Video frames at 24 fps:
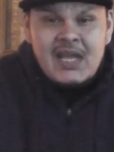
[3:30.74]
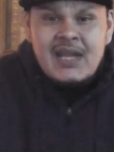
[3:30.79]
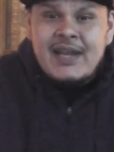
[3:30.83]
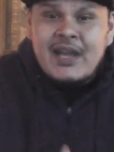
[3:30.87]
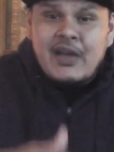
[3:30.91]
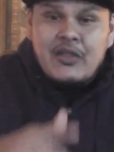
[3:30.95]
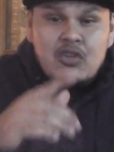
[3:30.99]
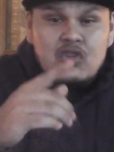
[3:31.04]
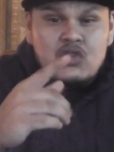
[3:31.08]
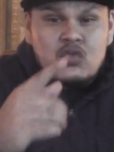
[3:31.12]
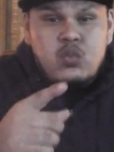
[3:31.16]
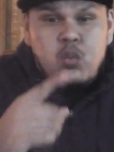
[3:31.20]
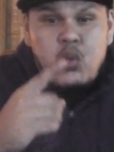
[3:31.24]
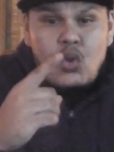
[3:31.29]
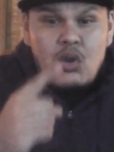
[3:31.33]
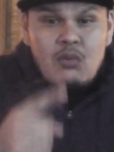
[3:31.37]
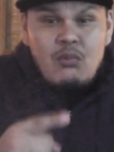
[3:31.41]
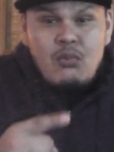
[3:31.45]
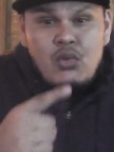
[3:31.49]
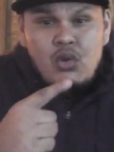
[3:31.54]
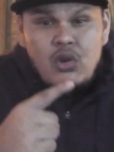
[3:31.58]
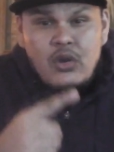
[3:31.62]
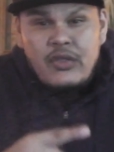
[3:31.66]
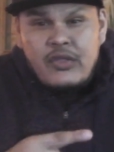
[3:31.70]
Now there's
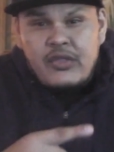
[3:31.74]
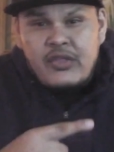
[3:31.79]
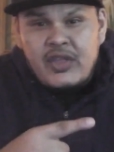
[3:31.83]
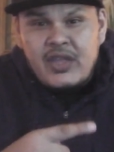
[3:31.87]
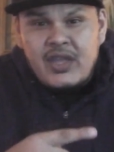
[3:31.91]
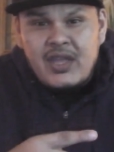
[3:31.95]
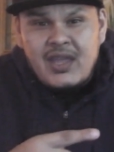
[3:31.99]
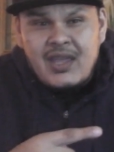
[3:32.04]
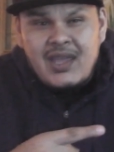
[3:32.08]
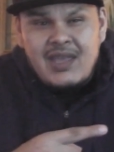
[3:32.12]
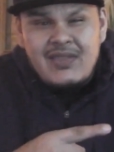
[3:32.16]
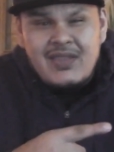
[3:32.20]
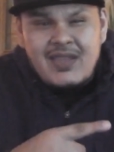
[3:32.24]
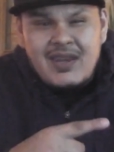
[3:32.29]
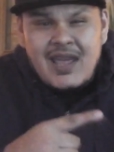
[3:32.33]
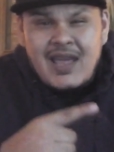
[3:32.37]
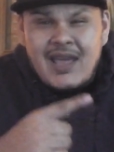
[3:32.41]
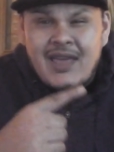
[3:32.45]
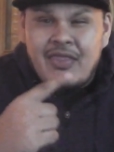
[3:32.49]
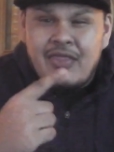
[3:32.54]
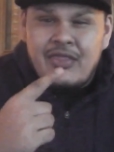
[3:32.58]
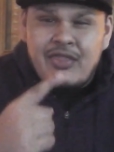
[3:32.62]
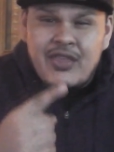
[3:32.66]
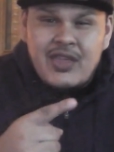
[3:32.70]
one more thing, and then
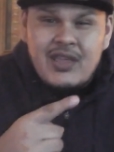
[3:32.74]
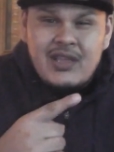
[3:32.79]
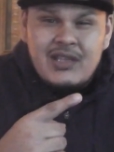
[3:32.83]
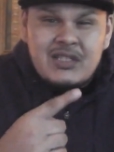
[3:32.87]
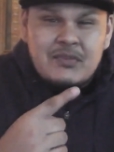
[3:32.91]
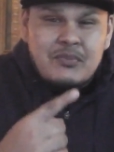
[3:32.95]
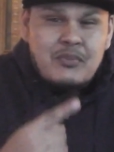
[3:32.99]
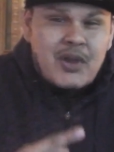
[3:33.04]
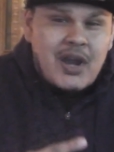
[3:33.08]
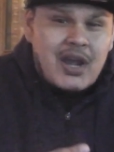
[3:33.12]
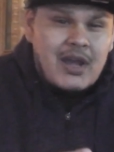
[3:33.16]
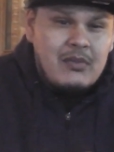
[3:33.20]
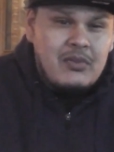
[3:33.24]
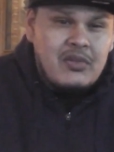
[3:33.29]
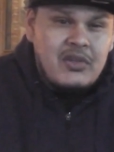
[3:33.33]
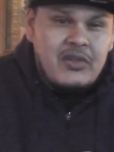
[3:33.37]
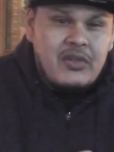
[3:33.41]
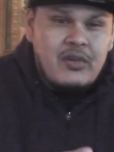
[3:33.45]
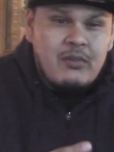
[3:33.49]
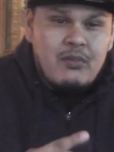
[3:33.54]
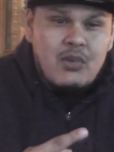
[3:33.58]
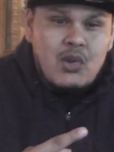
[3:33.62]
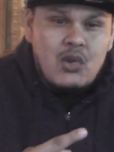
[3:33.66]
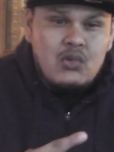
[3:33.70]
I think it's probably
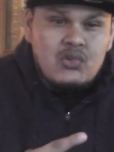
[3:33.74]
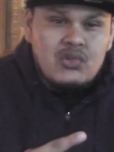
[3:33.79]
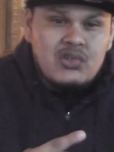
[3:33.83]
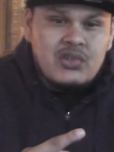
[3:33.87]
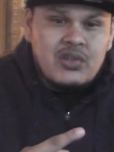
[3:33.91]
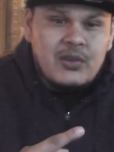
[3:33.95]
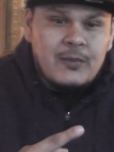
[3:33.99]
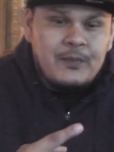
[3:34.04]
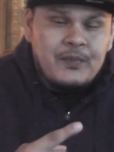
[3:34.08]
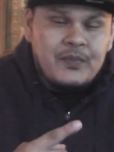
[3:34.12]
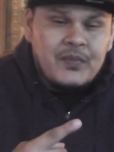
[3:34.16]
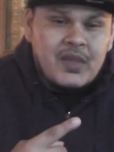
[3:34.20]
the most